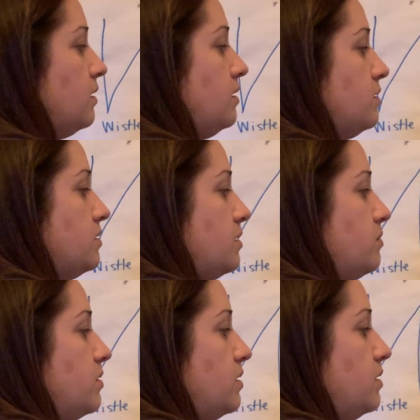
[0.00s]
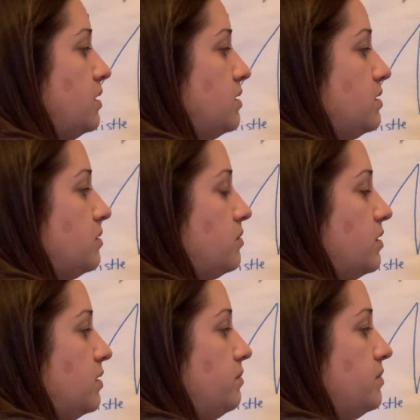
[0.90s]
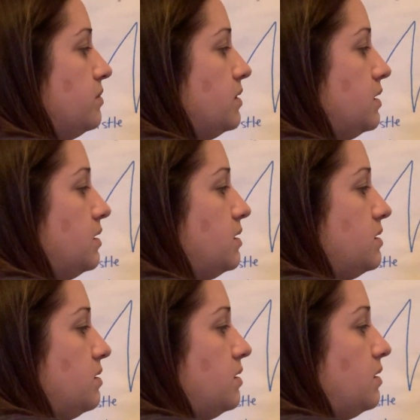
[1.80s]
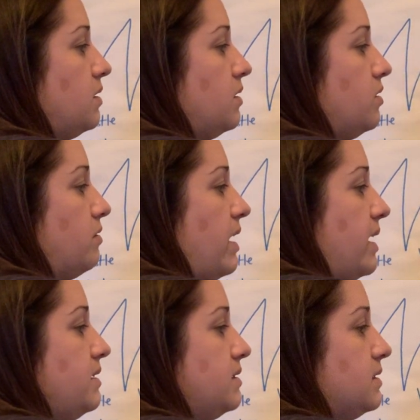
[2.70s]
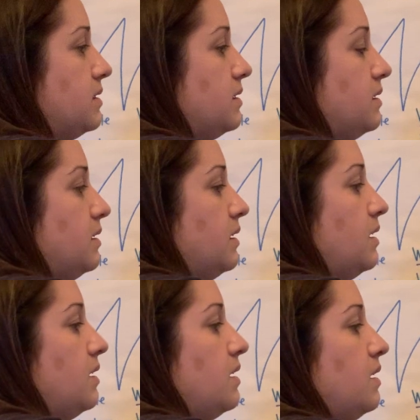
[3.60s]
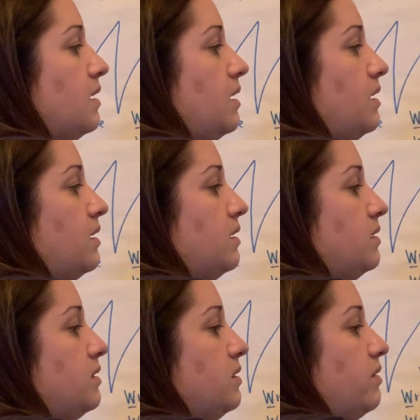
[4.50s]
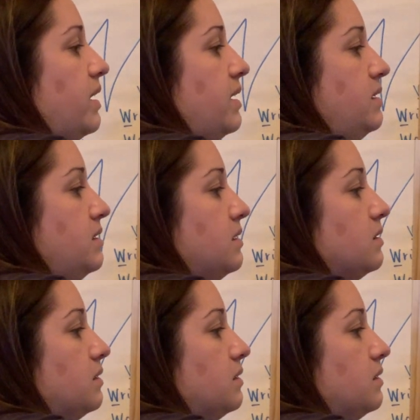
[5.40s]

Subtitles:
Here's our worm. Here's our grass, and under the grass